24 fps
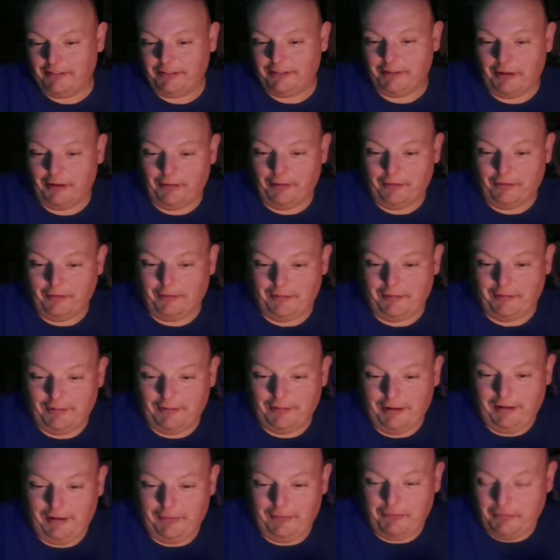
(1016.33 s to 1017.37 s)
Don't
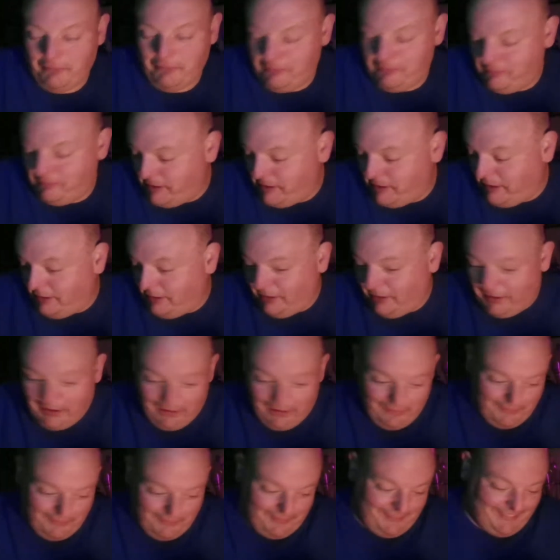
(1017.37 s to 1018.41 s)
worry,
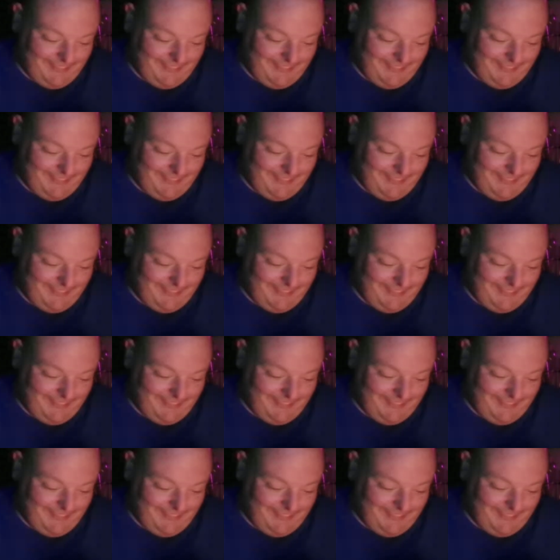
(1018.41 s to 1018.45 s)
Billy.